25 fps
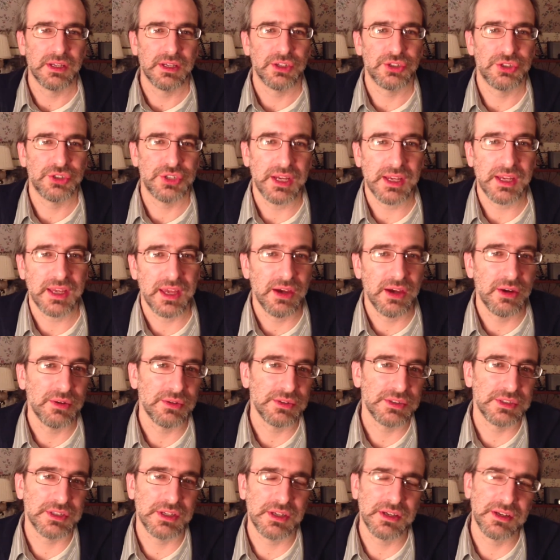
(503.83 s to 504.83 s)
check
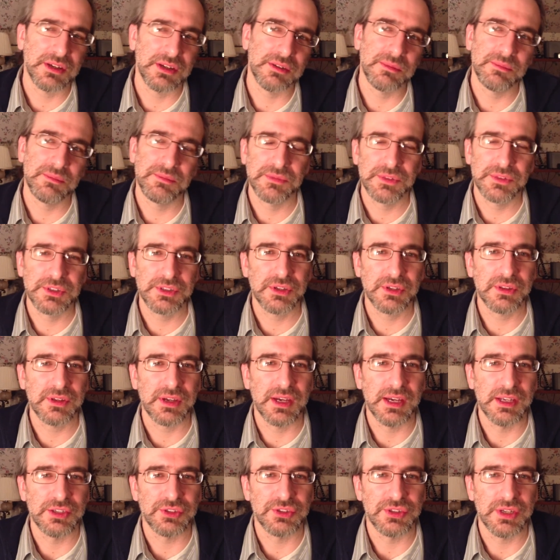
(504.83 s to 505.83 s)
out this other
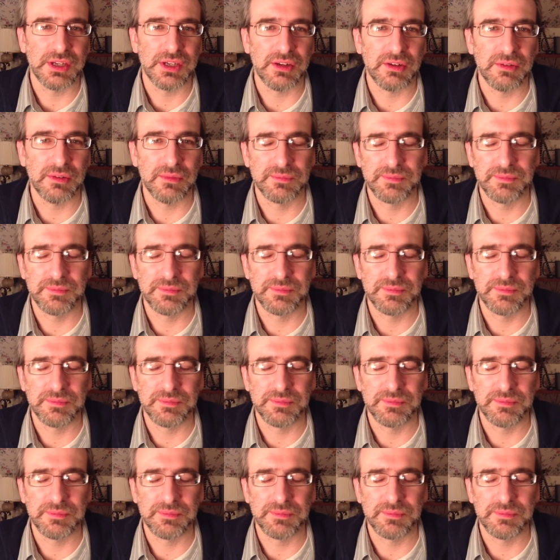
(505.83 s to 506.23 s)
guy's channel.